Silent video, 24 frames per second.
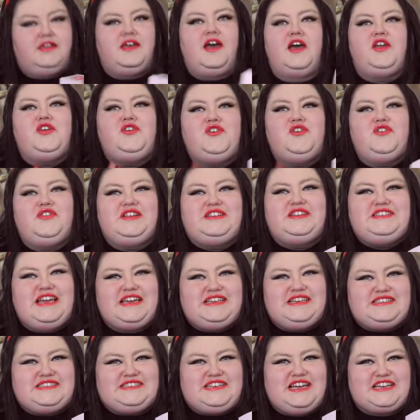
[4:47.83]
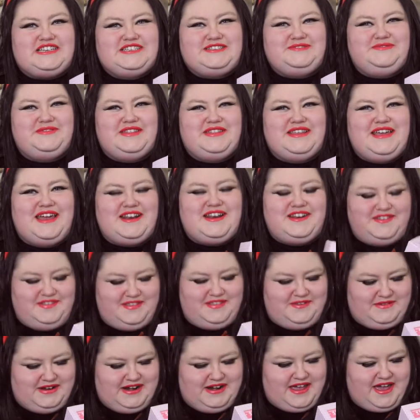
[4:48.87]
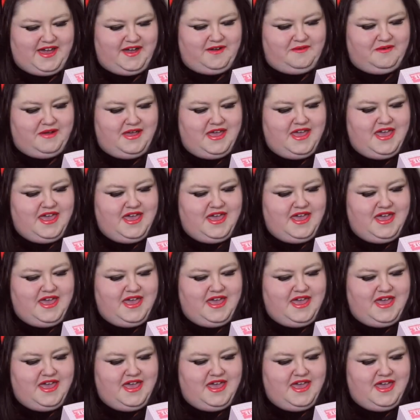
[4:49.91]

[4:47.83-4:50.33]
Another taste test for the end of the video.